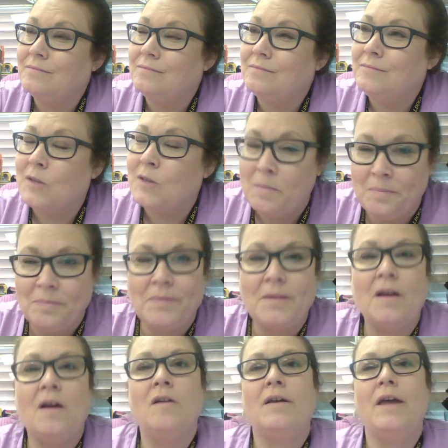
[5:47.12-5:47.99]
Nope.
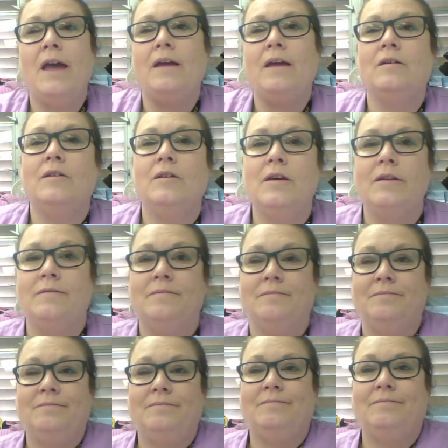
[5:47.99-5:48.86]
Okay, good.
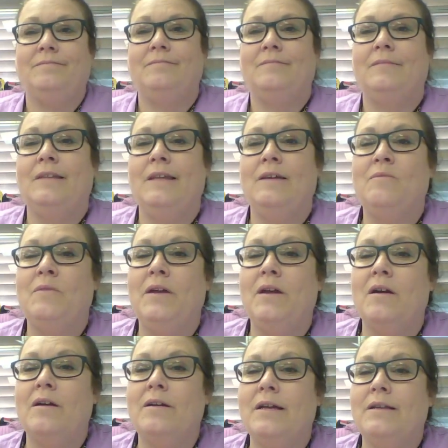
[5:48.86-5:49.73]
Then
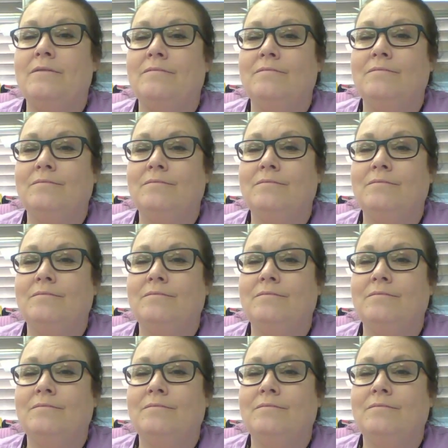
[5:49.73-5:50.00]
we are done.